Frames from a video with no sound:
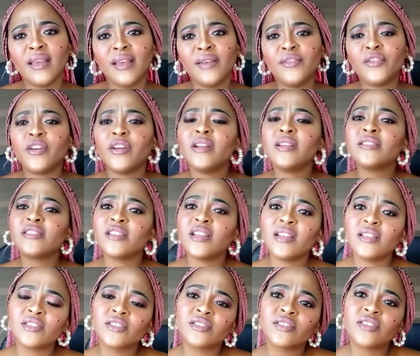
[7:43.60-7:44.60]
If you're going to
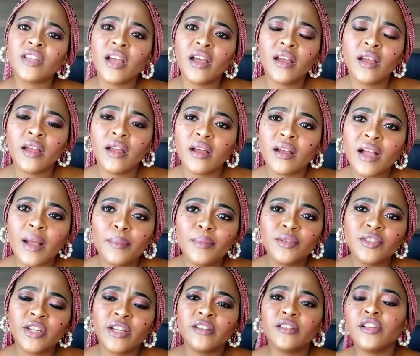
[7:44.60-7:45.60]
start a couple
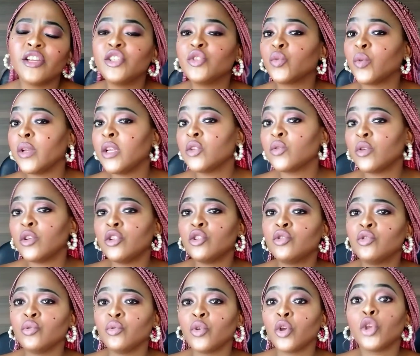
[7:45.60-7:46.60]
channel in
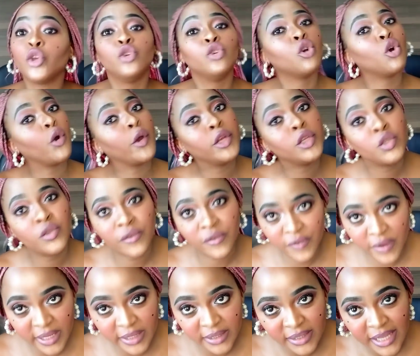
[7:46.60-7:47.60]
2022, you're going to
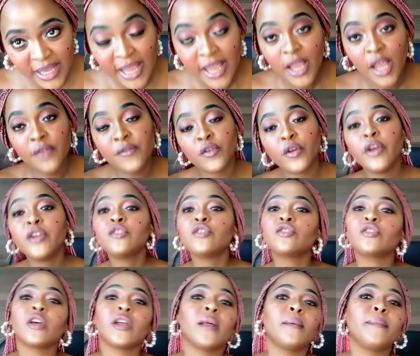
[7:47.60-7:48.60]
fail. If you're going to
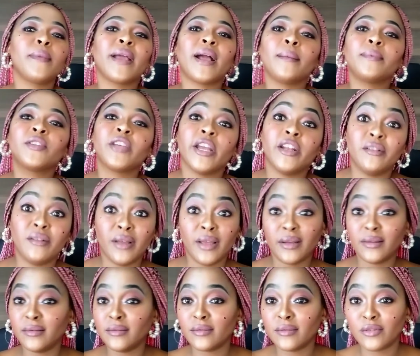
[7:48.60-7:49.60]
start a makeup channel
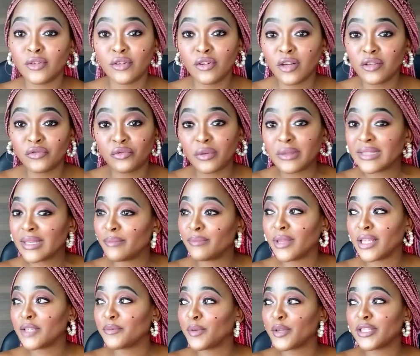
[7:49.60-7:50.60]
and you're not doing
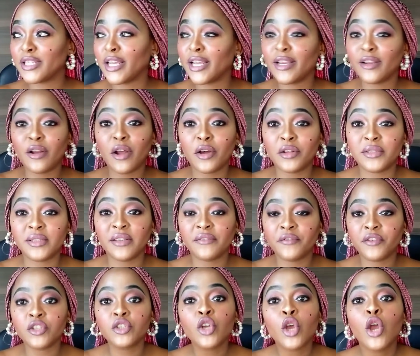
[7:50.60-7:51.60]
something spectacular or
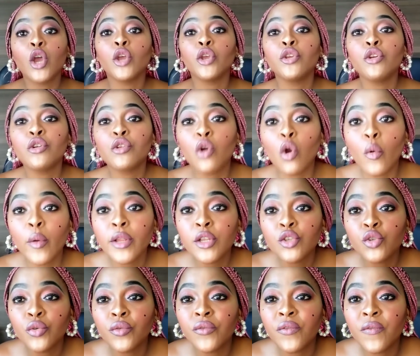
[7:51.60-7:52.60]
different, you're going
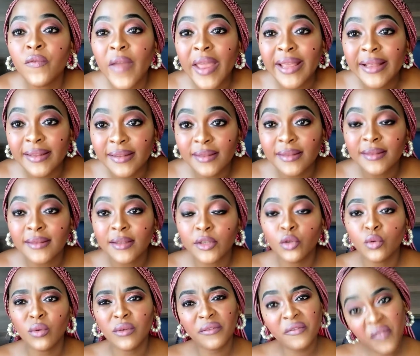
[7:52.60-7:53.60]
to fail.
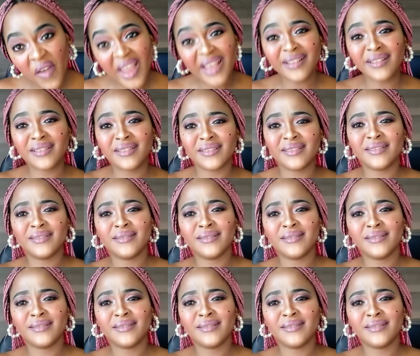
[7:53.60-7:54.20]
You will fail.